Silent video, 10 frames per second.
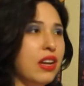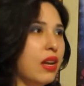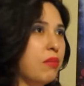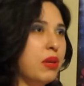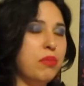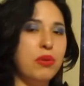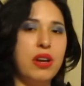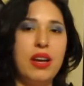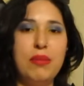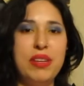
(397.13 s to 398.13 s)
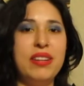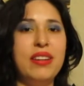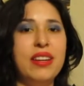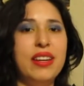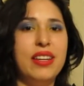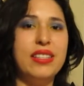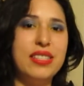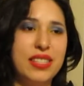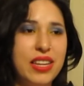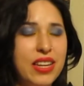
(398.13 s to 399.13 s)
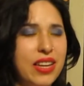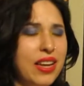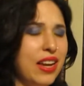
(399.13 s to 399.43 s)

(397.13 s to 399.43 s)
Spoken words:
and people come in and see it,